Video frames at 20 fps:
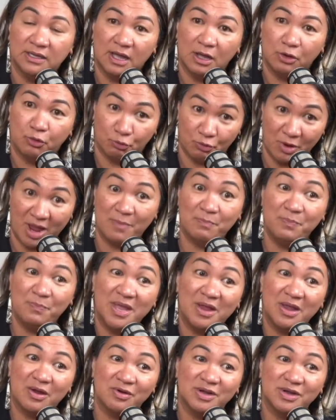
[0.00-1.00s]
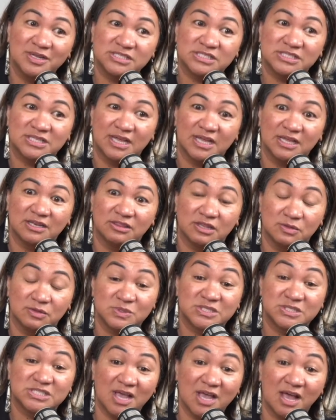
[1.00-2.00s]
grandparents that
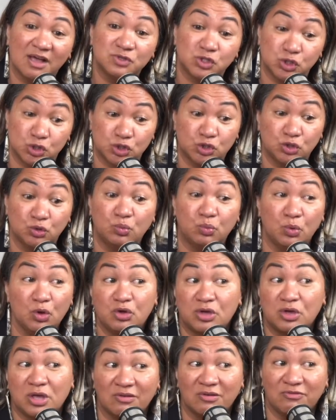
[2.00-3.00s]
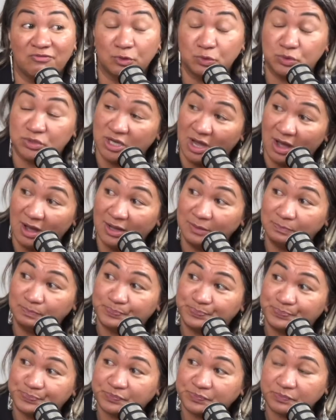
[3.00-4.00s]
themselves are still working full time,
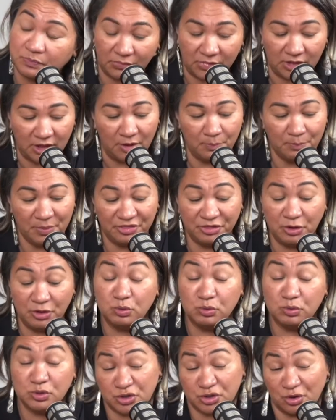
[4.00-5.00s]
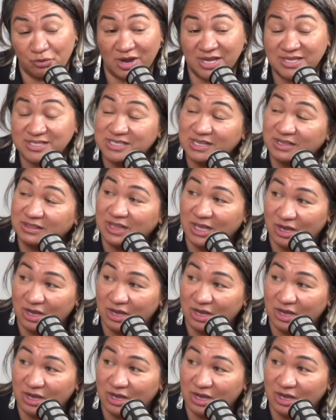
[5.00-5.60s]
but they're also raising their